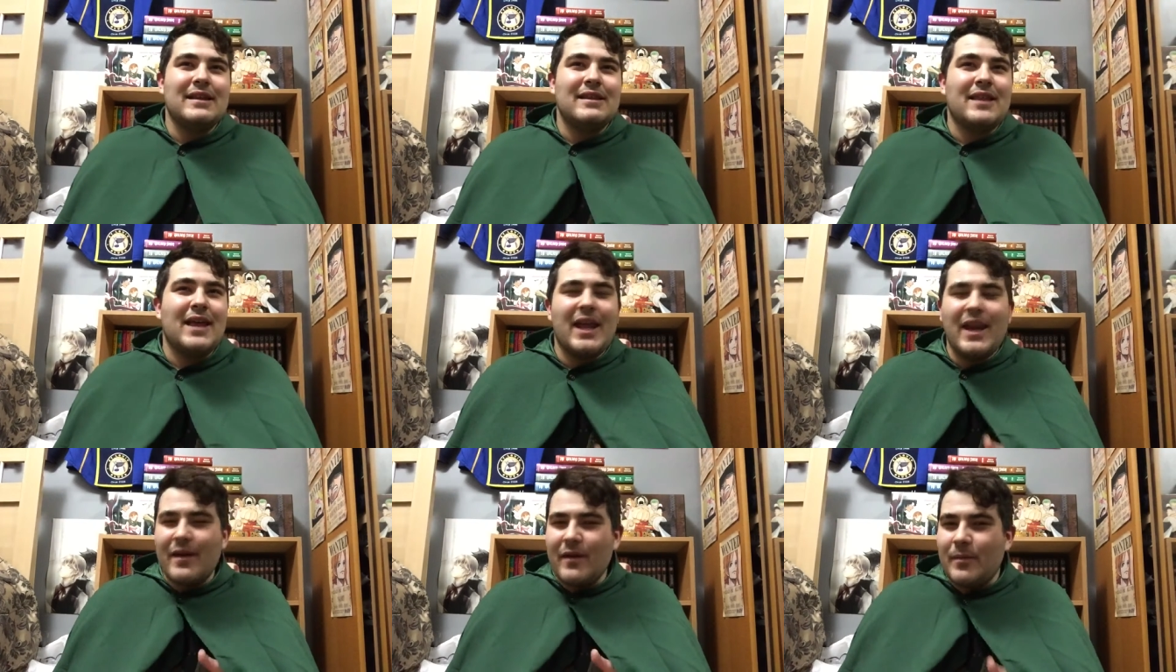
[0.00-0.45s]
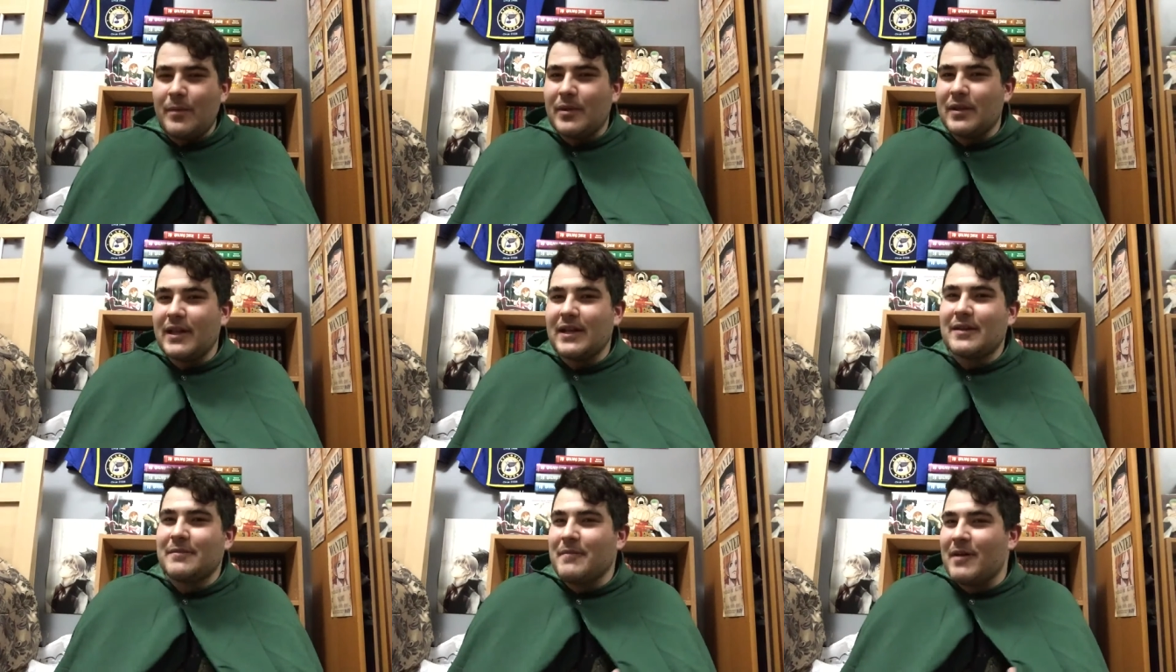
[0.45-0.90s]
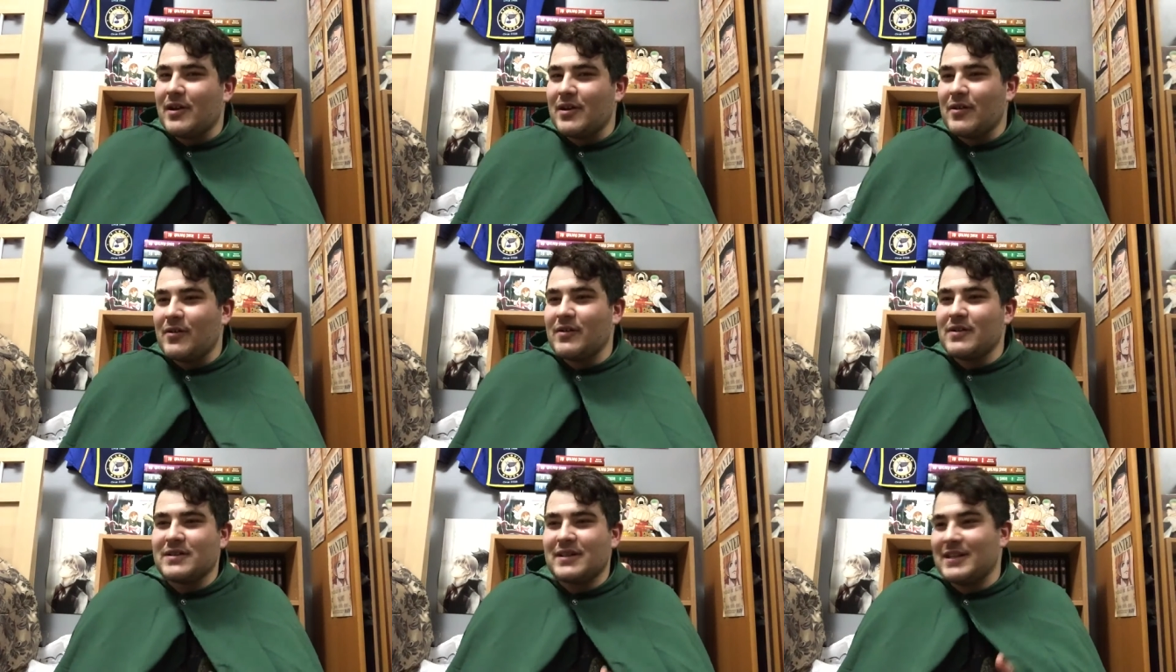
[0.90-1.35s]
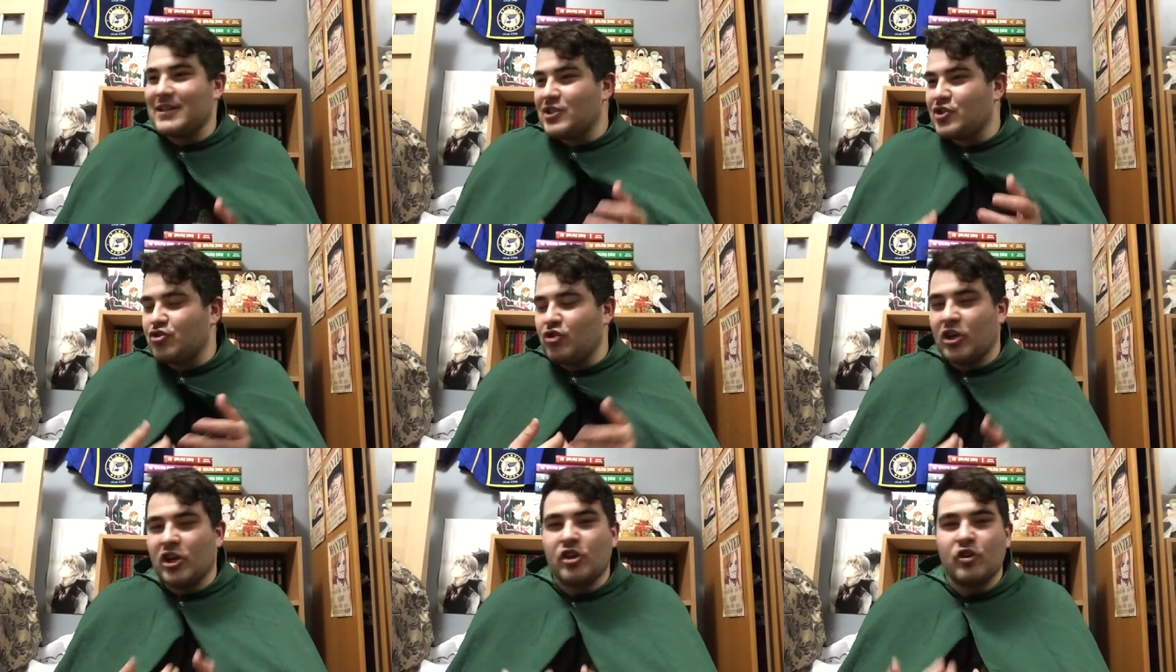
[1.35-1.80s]
then it would put like Meliodas in a
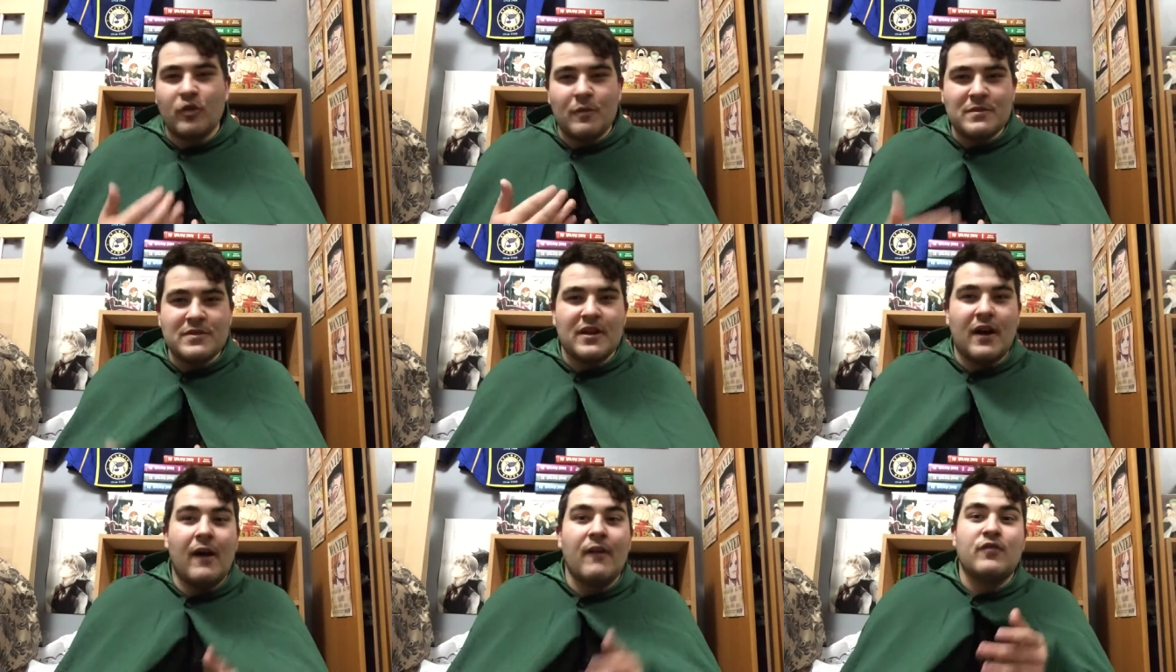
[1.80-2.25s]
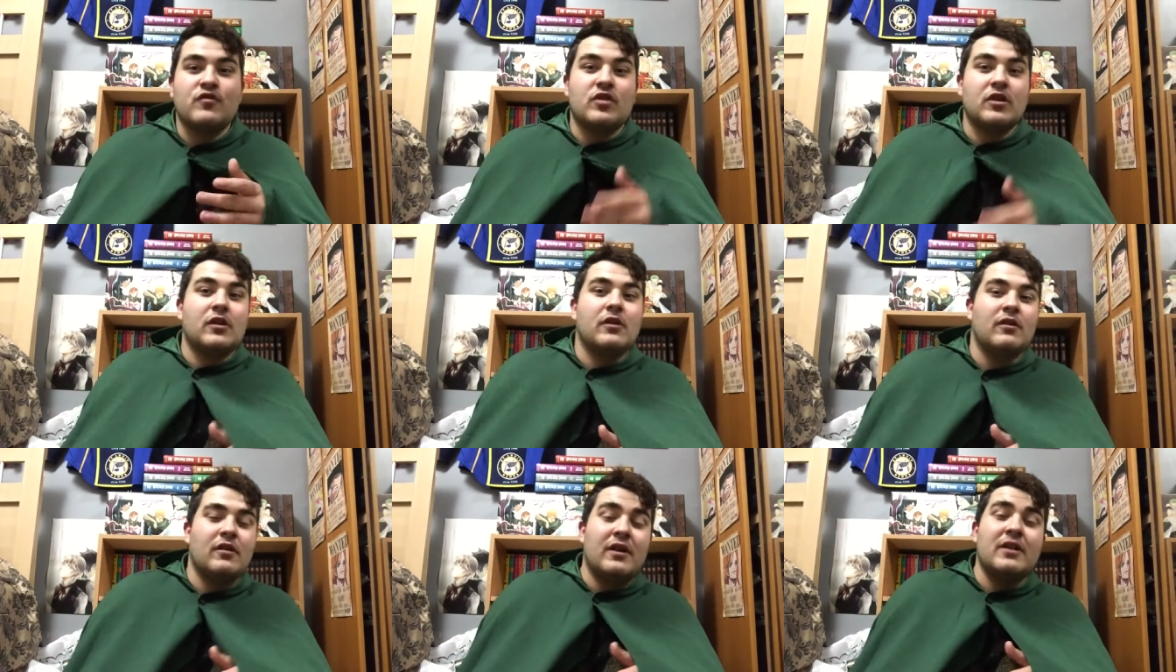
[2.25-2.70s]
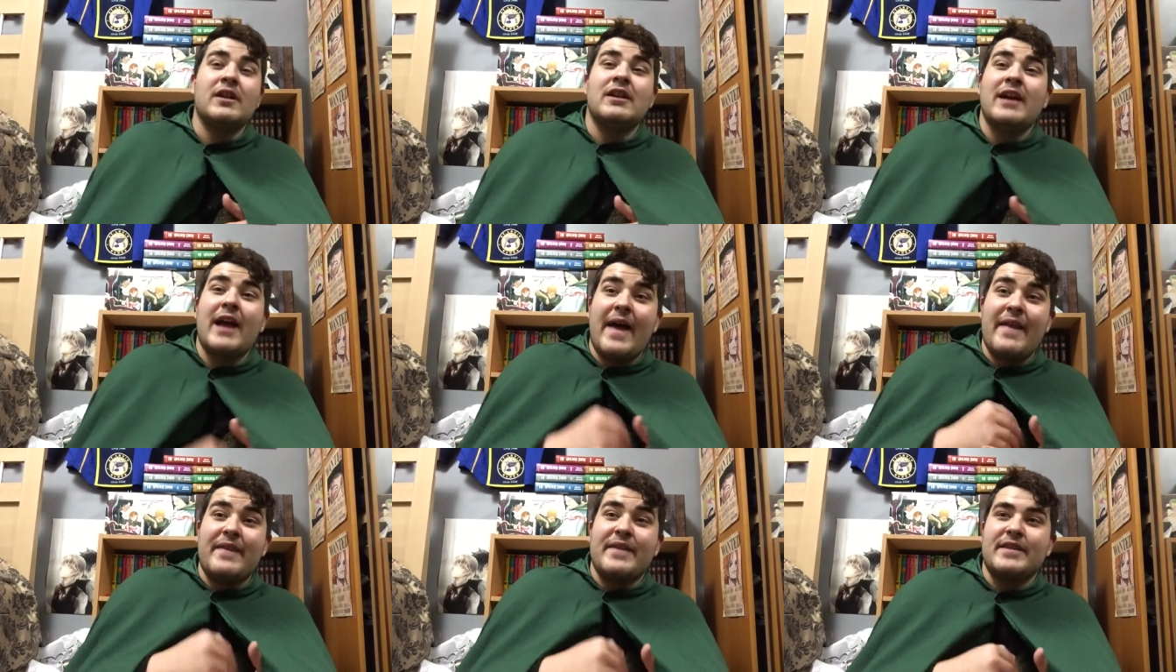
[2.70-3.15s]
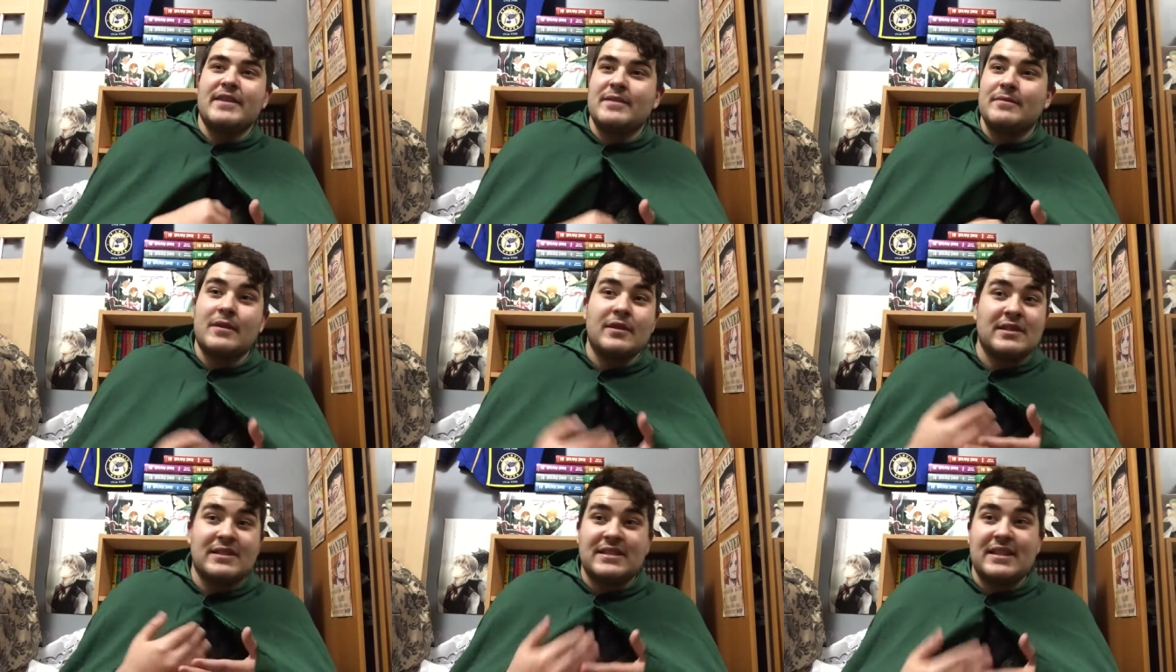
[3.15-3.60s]
struggle himself, struggle, and
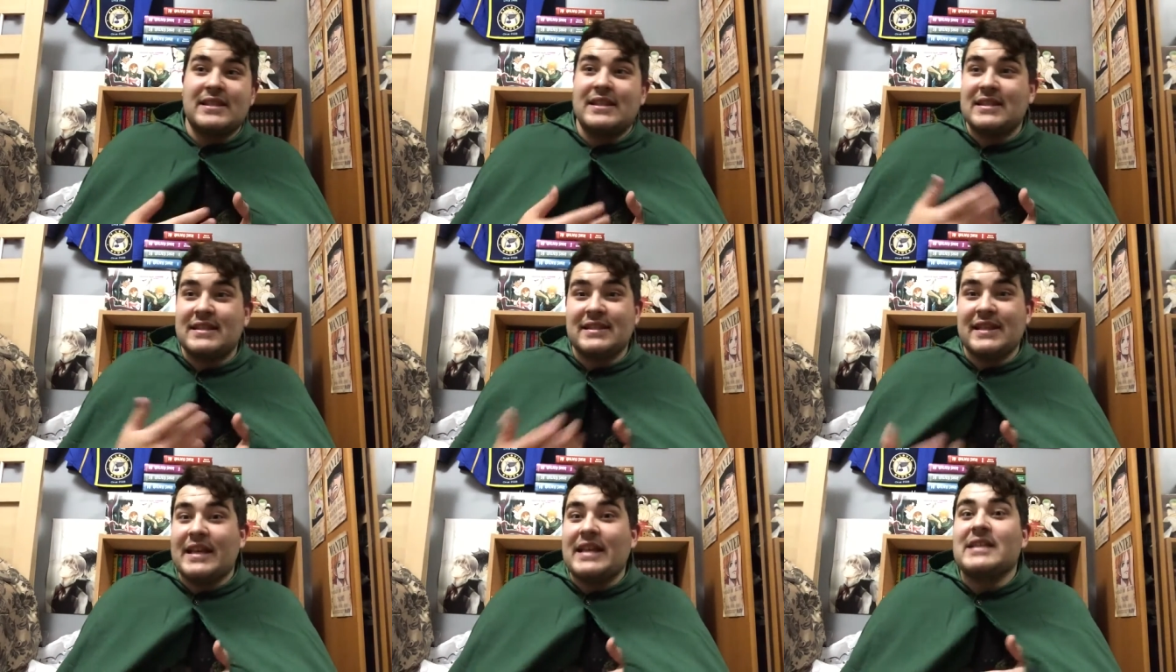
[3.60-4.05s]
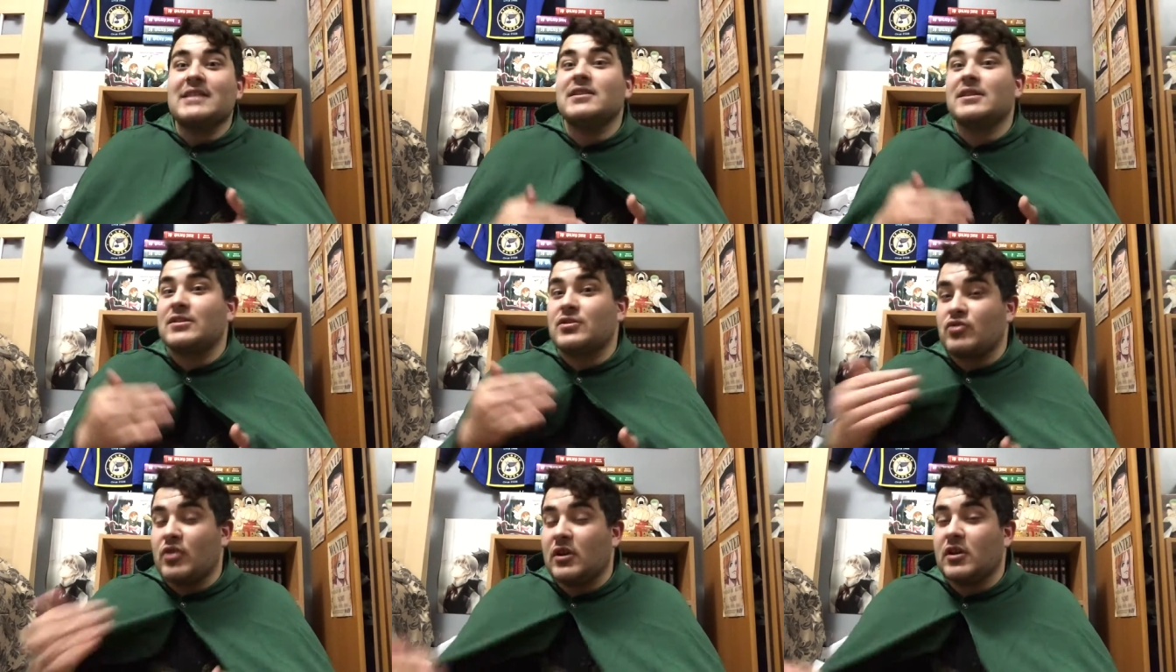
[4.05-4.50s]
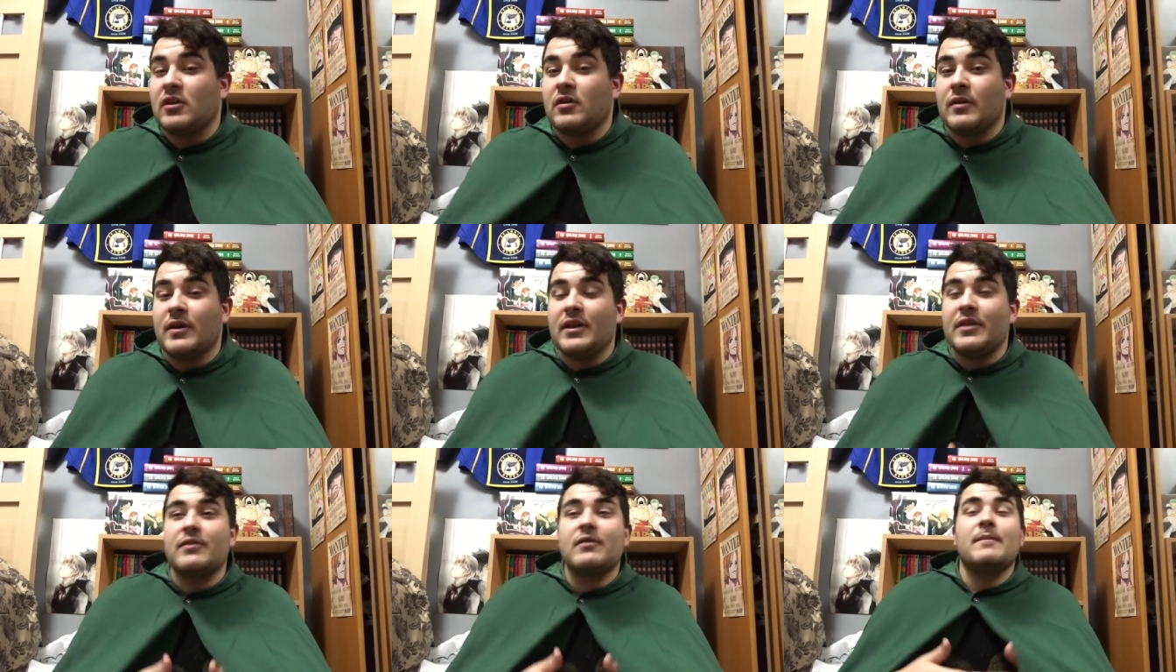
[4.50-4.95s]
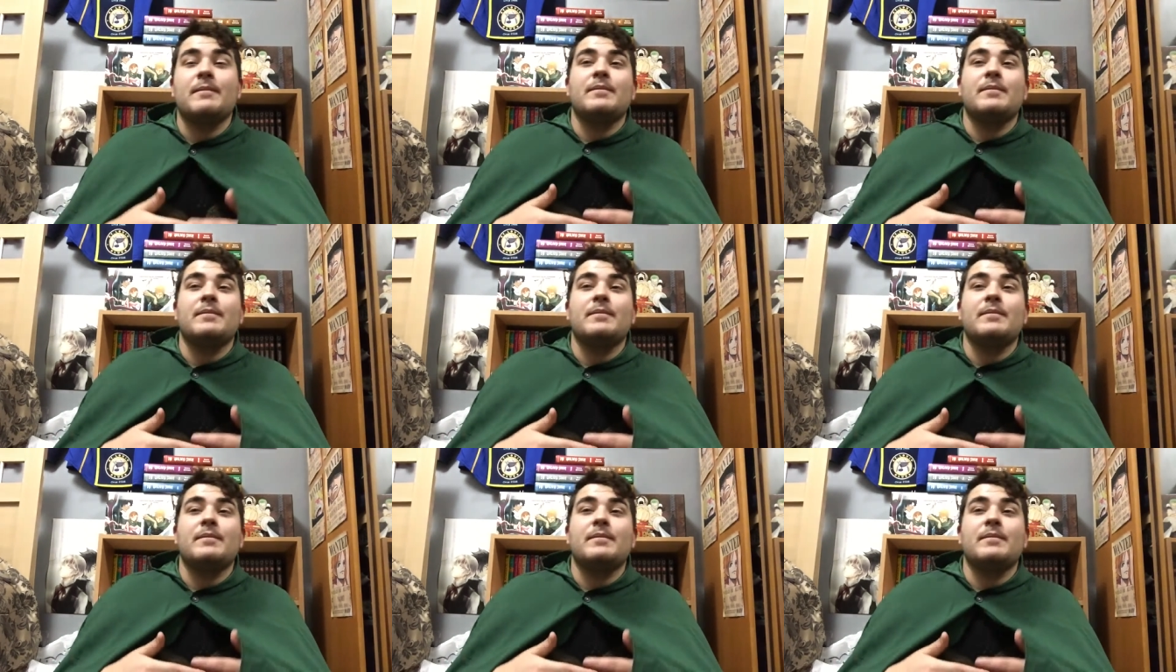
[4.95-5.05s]
the, the, the sins to struggle with.